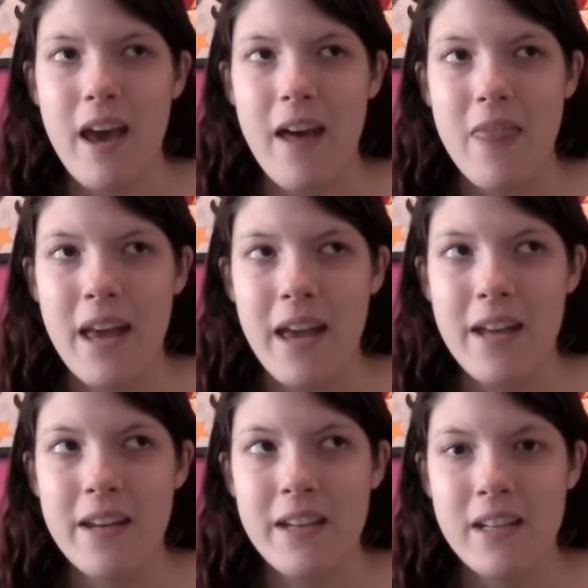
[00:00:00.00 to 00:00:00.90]
and
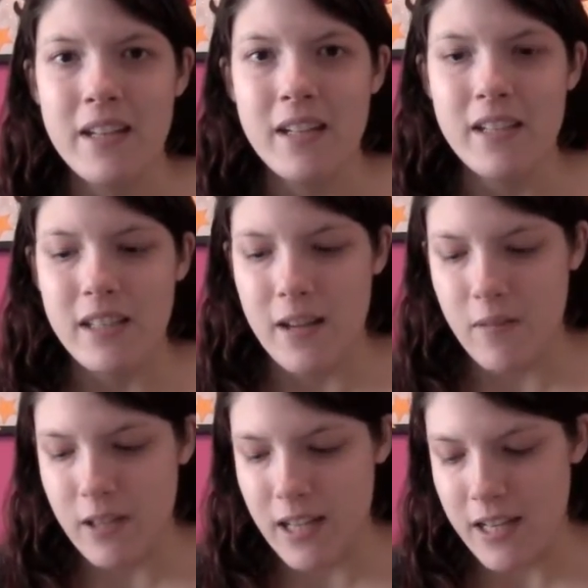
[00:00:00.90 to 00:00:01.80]
then they
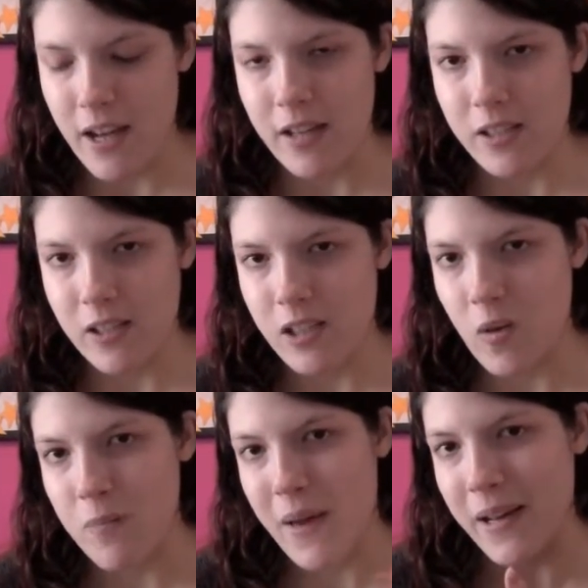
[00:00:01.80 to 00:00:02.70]
were like
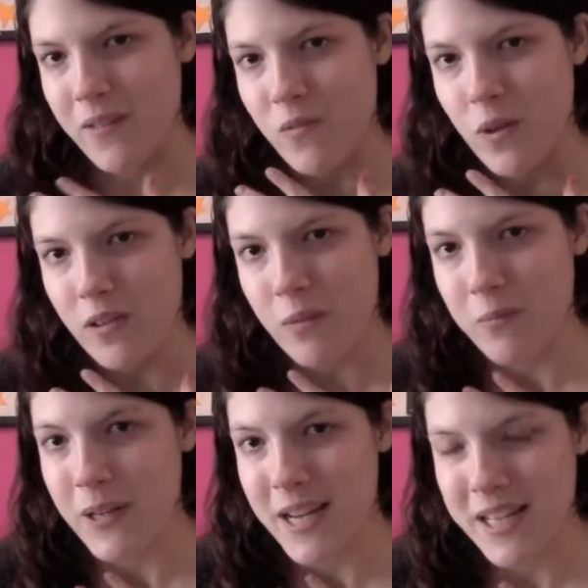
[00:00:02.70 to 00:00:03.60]
going back and forth on
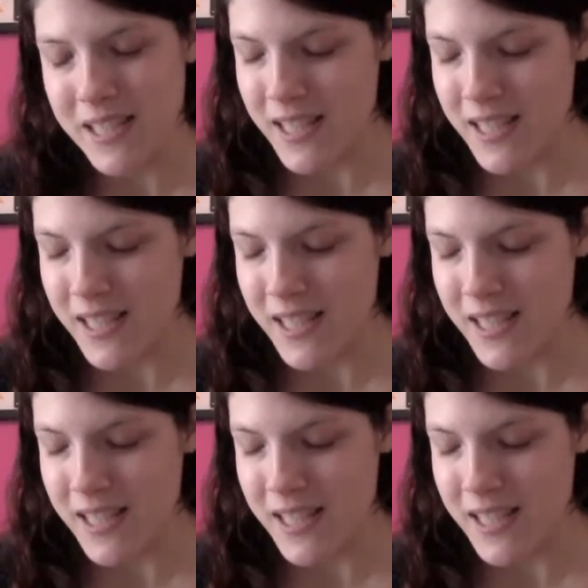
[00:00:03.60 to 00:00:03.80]
pranks.